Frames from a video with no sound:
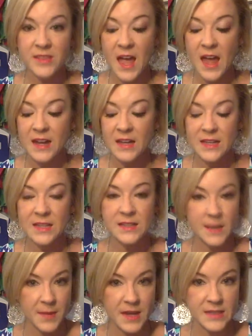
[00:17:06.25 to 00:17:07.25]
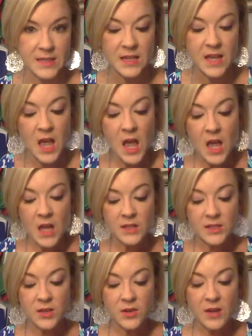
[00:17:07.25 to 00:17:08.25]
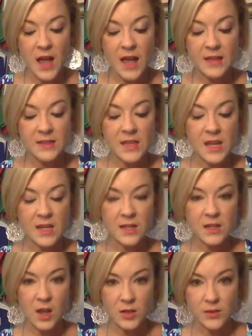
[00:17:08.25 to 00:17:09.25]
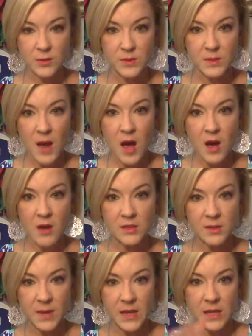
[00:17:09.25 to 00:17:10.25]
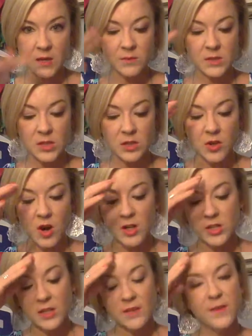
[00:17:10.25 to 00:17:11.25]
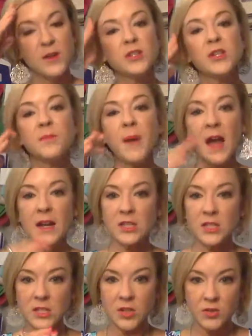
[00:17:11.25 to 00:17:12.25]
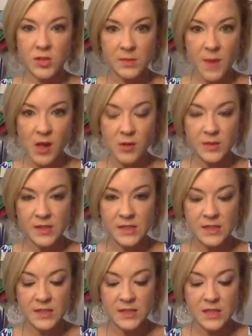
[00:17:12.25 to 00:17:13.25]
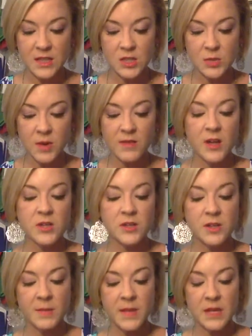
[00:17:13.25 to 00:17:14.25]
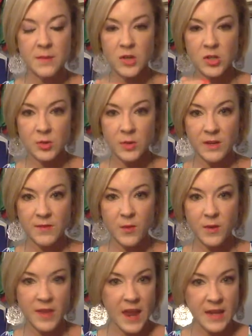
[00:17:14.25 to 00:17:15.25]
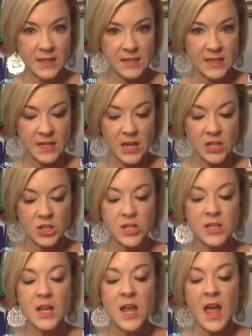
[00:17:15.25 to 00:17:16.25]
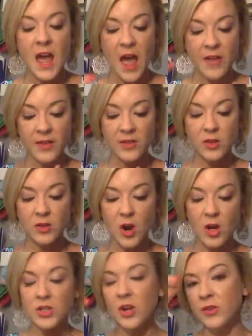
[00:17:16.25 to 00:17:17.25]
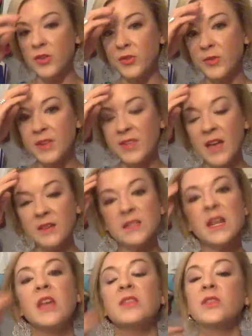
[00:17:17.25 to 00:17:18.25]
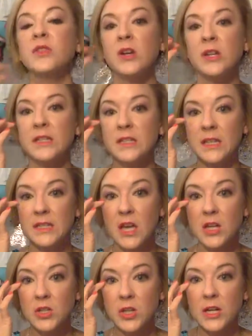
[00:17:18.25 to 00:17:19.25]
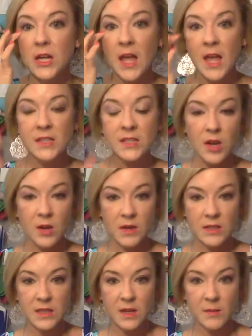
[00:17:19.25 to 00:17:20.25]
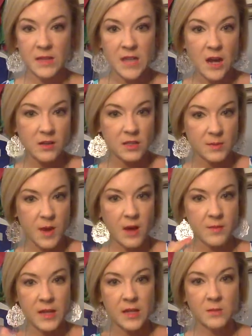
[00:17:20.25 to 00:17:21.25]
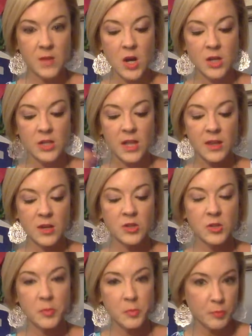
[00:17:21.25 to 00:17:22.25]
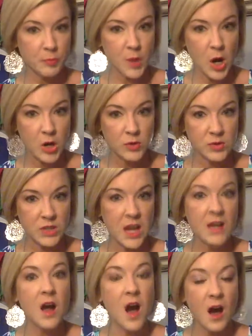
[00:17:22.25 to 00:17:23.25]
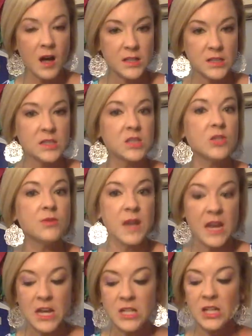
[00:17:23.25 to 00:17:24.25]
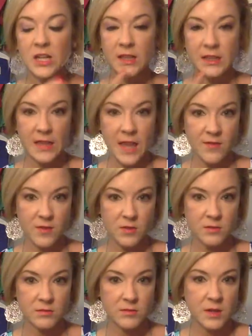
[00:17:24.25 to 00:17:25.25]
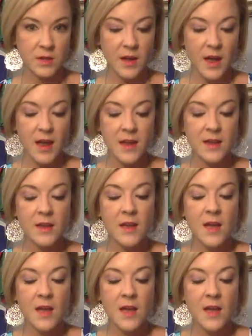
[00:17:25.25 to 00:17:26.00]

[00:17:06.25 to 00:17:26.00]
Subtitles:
That is amazing. So you guys, it goes from small to medium to large, and the first 2 packages are the smaller ones, the $600 and the $1,200. The medium are the $2,400 and the $1,800, and then the large are the $3,000 and the $3,600. So it's like McDonald's, small, medium, large, and there's a pros and cons to each level. Okay.